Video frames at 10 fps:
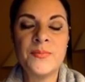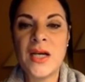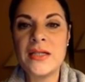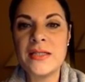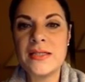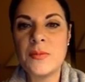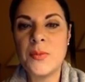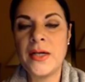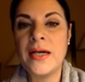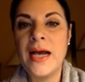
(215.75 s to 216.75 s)
currency
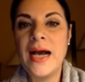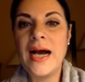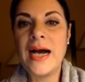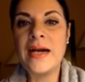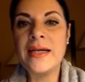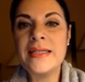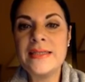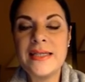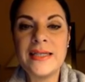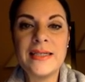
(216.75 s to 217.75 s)
pair are
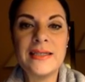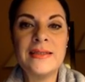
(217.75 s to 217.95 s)
hitting